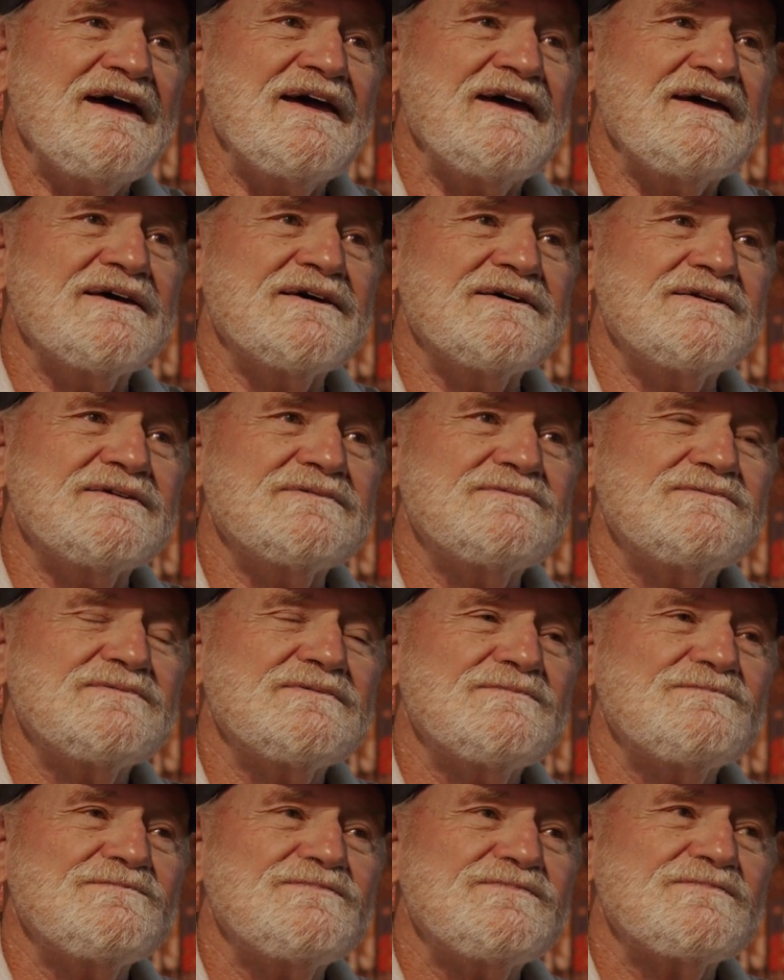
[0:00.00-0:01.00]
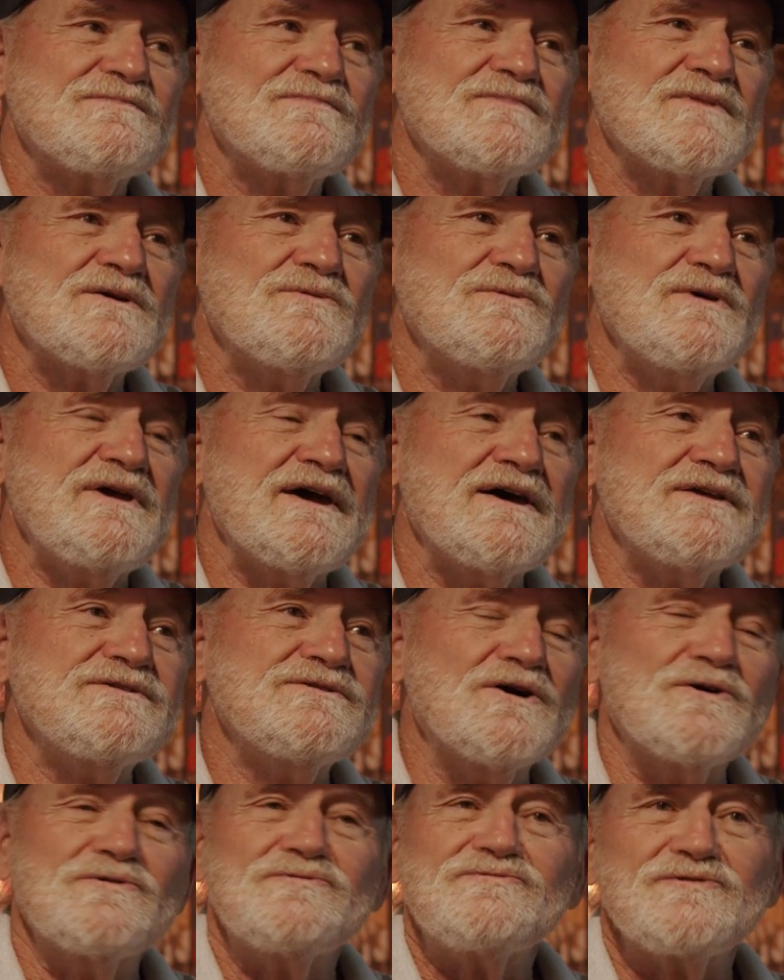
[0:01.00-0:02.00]
and we had
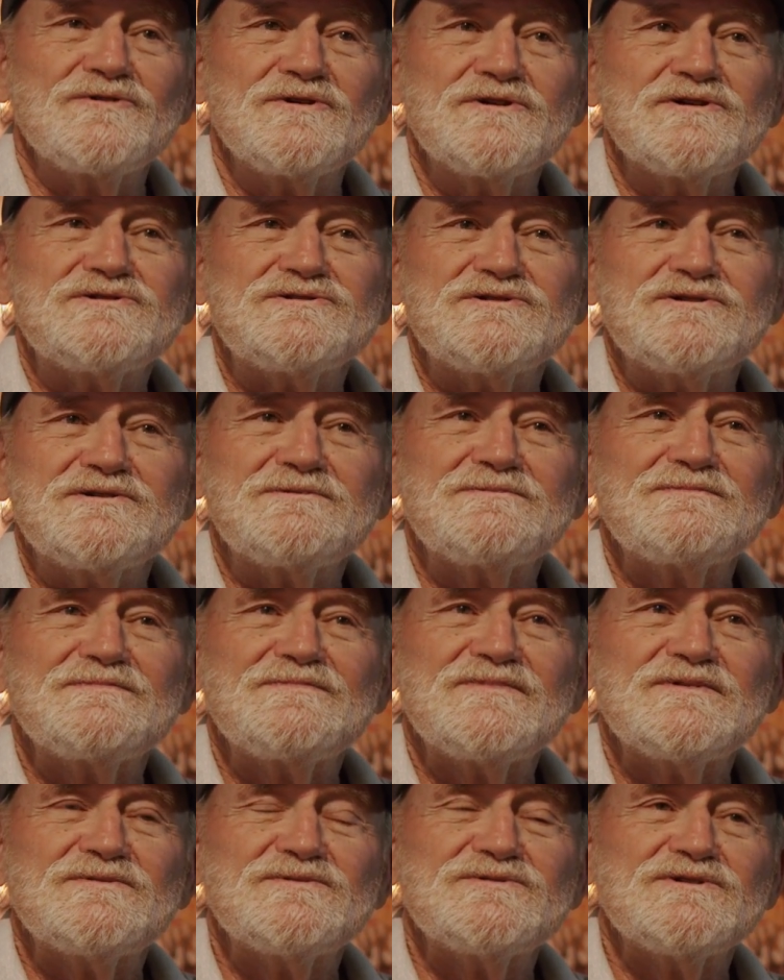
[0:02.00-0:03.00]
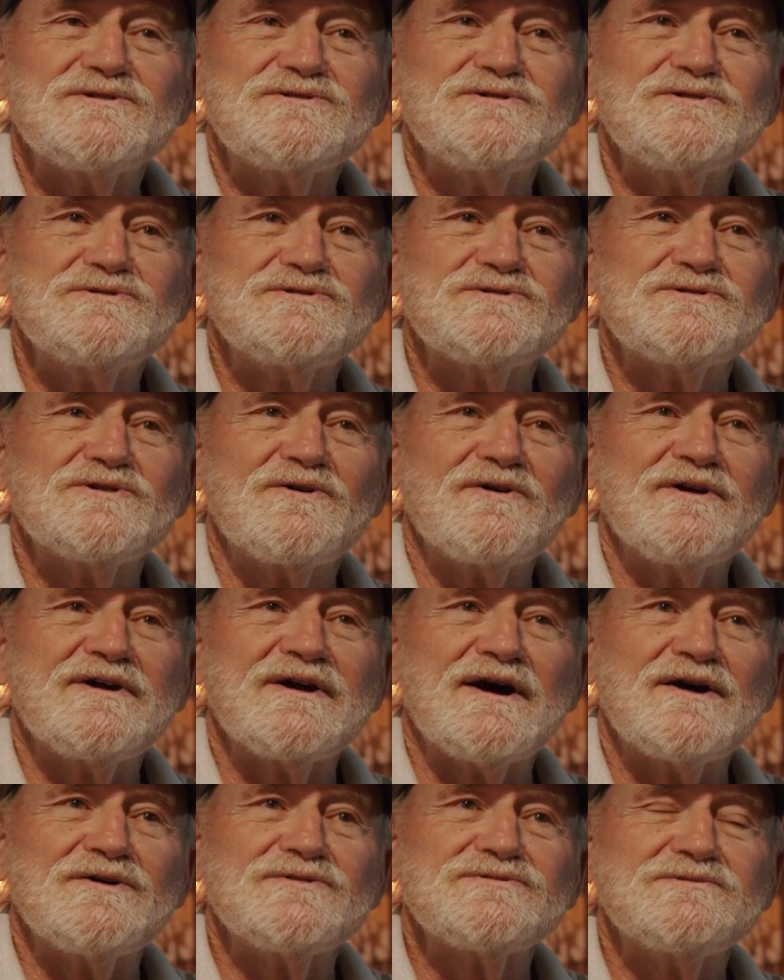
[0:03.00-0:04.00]
no furniture. It was a 2-story
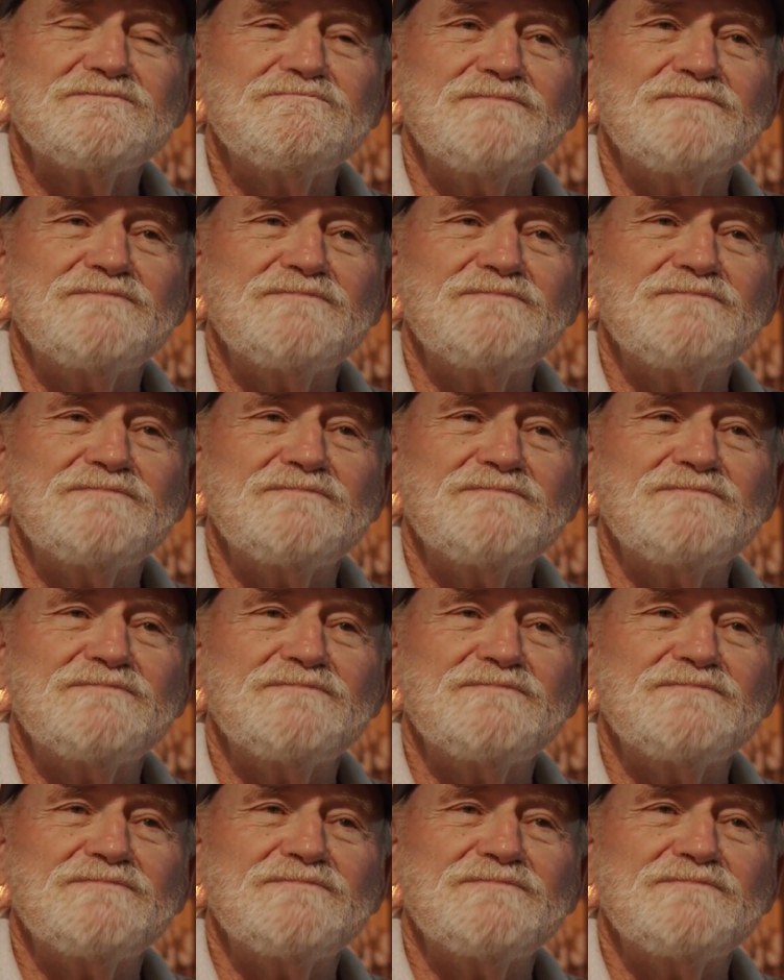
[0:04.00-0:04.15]
house. The